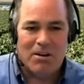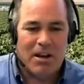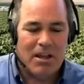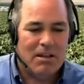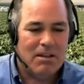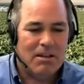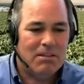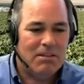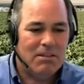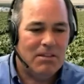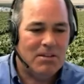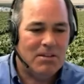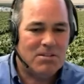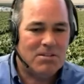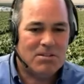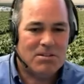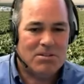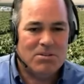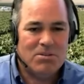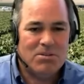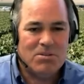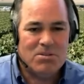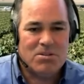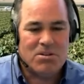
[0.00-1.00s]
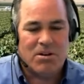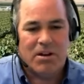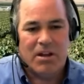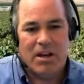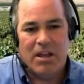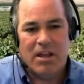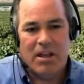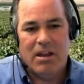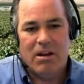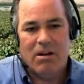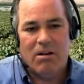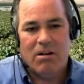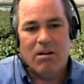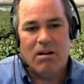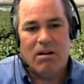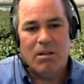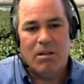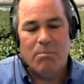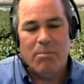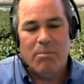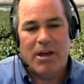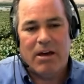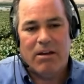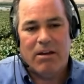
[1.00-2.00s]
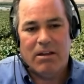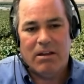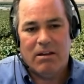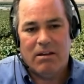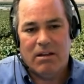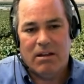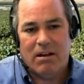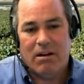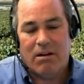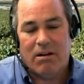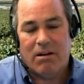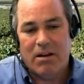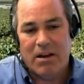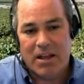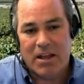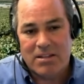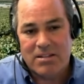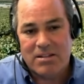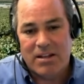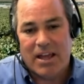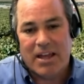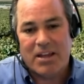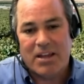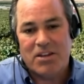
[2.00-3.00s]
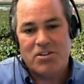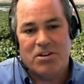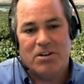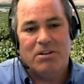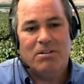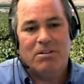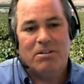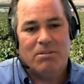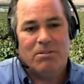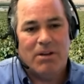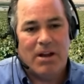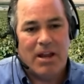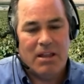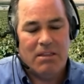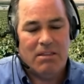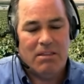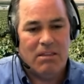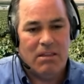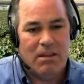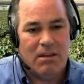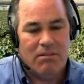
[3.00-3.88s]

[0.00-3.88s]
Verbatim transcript: gonna these students are gonna hear all about it at our next lecture, right? Yeah.